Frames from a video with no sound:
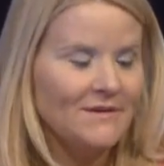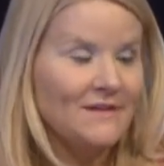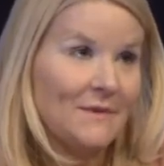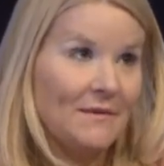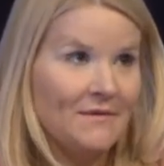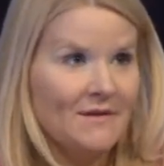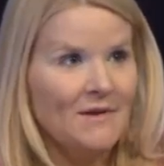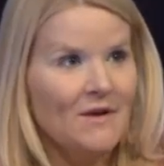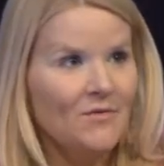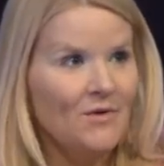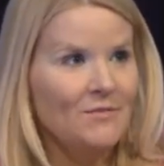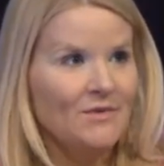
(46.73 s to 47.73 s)
That's probably my
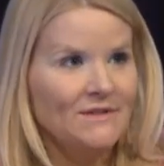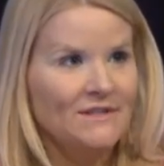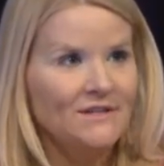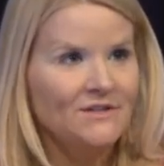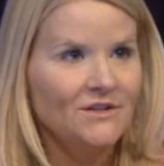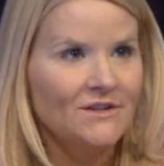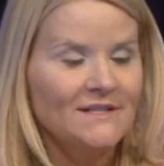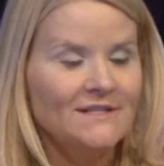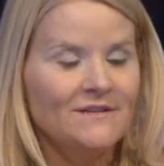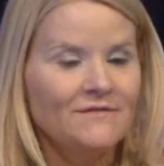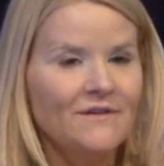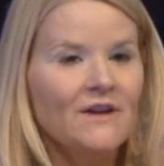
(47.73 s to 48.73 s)
number one procedure is
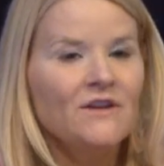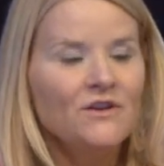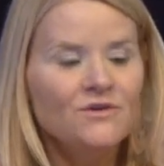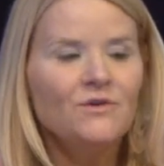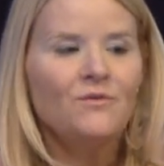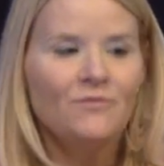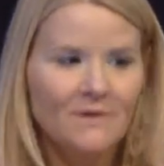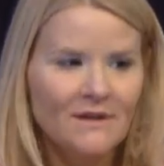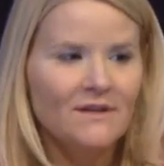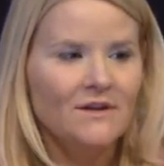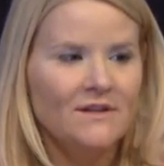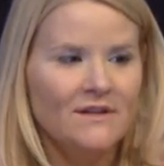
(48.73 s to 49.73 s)
if you do a
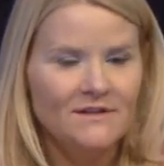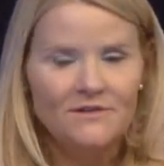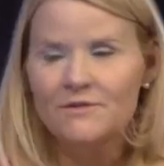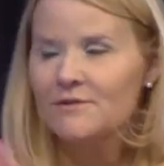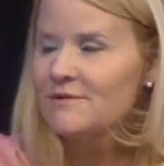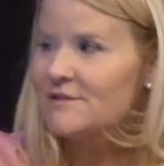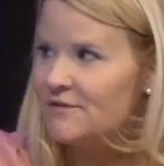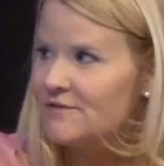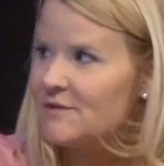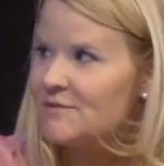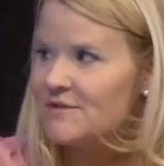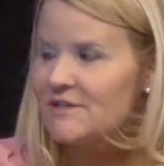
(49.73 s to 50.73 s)
really good laser
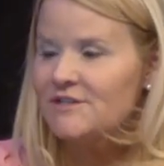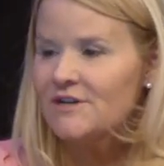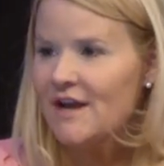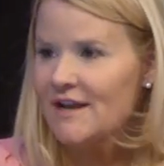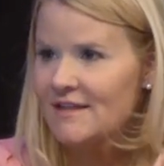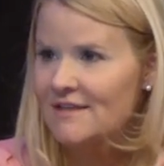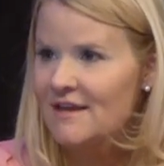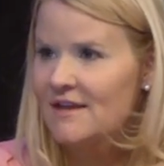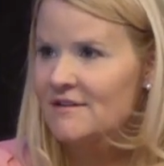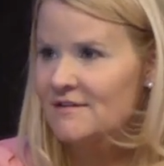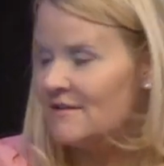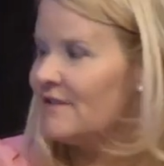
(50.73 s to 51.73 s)
resurfacing procedure and at the
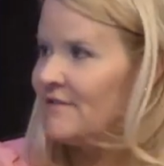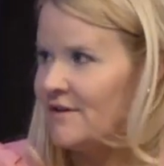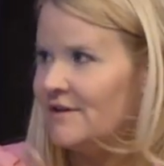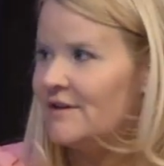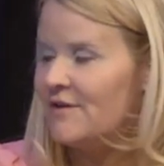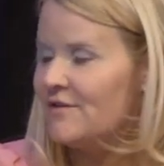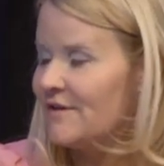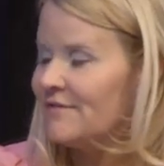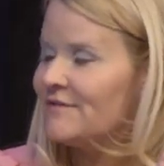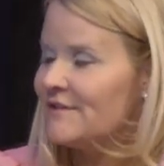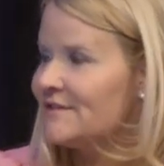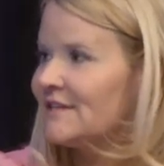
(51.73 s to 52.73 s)
end of the, you know, the,
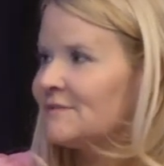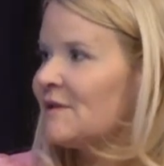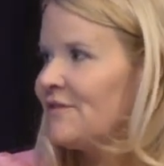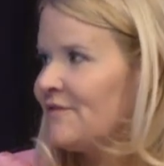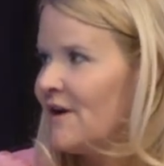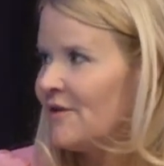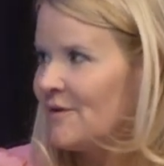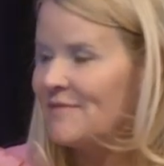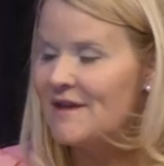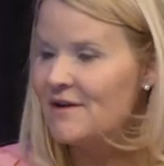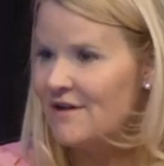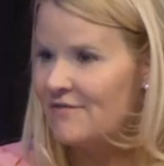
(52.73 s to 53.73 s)
the six month follow up,
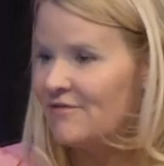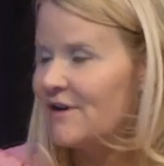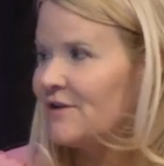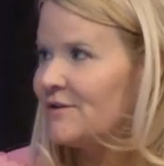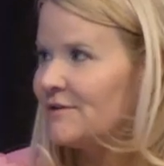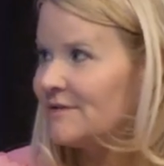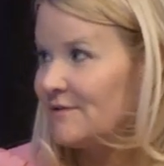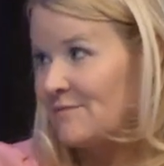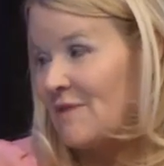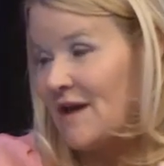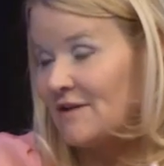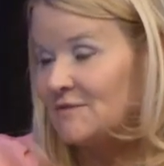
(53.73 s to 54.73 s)
they don't have wrinkles. In
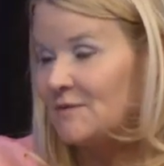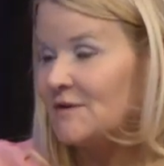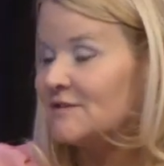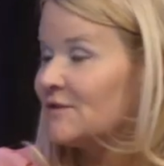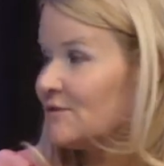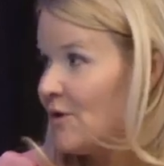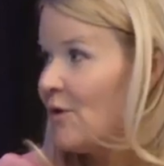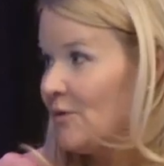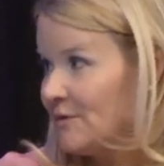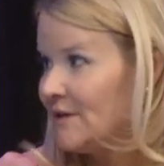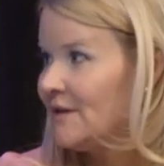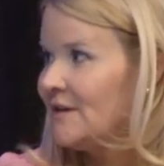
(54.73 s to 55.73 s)
my experience, those
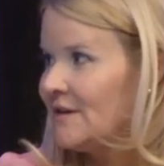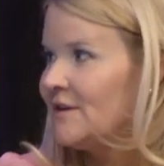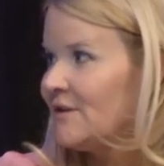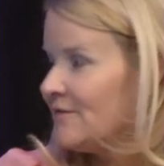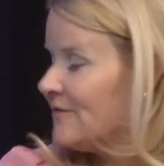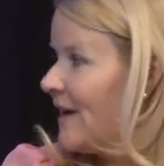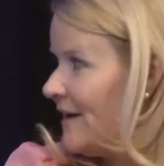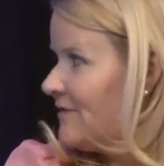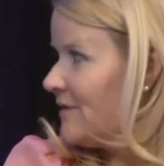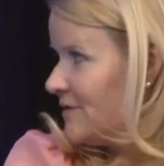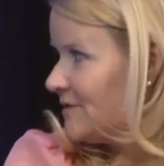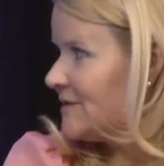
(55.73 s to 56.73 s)
hold, you know, five
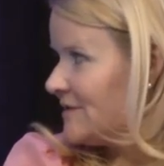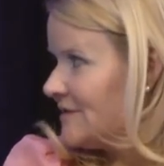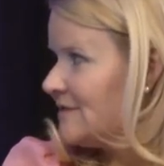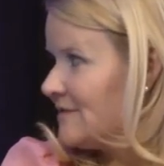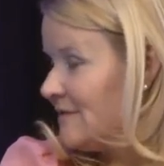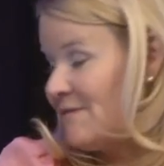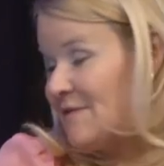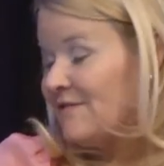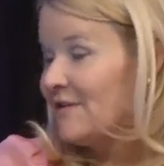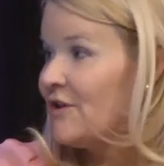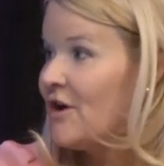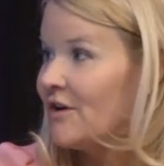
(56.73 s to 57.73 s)
years,
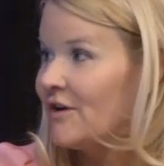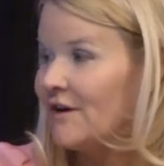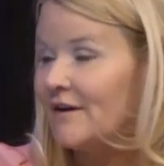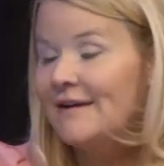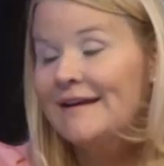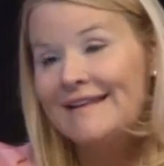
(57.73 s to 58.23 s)
even longer.